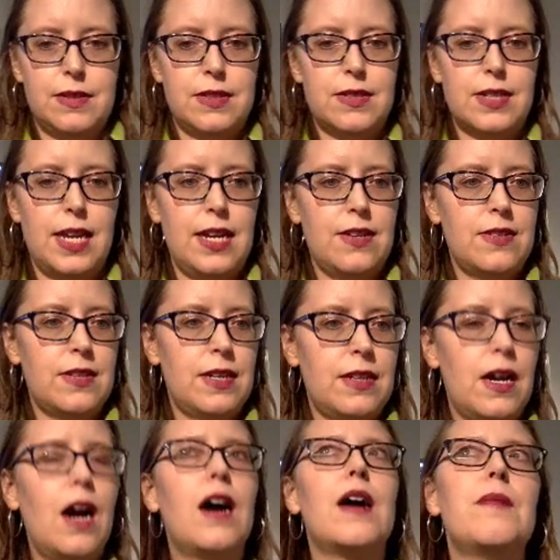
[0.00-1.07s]
this case,
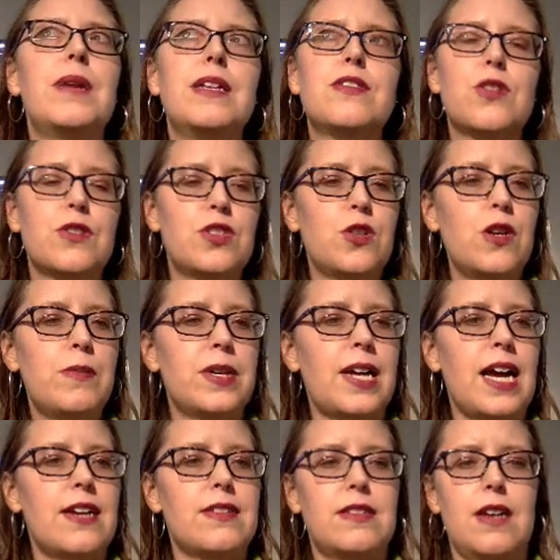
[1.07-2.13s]
and um, and so Storybook
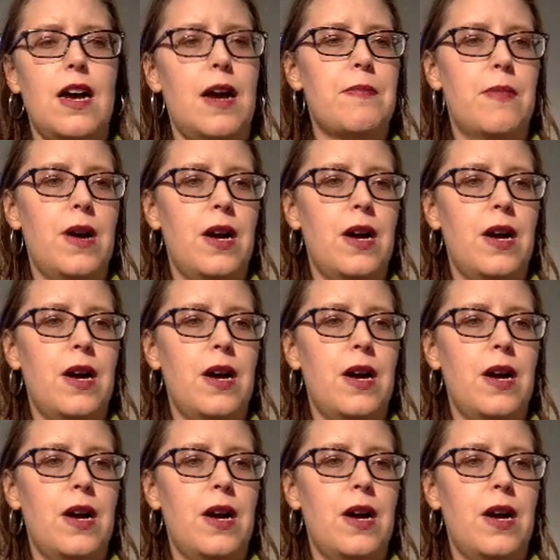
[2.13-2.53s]
has the hot